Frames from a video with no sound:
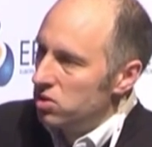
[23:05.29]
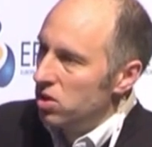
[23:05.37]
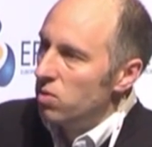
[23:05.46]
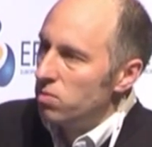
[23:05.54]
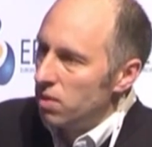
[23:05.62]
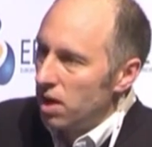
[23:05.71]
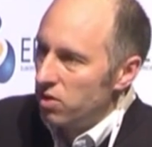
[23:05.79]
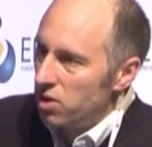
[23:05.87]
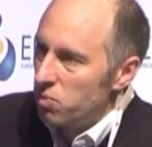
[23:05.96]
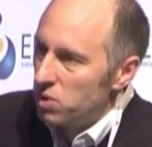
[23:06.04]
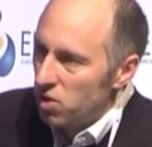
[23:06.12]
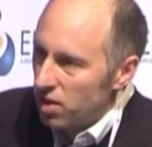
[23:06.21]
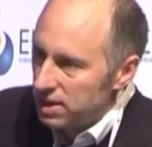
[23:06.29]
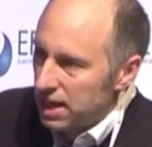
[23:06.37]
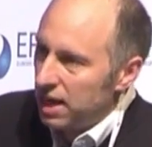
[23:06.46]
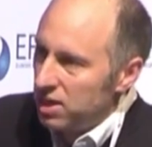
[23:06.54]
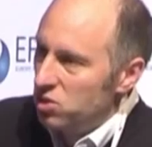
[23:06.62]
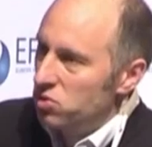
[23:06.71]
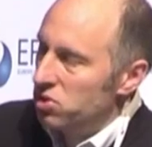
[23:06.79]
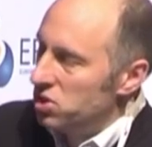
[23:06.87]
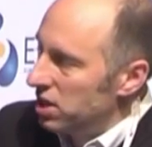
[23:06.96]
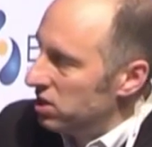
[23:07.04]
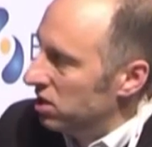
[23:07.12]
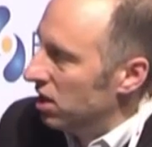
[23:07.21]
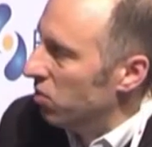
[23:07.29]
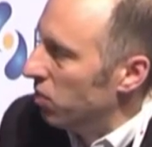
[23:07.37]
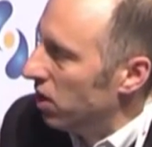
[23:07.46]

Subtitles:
So I think we're doing exactly as you're suggesting.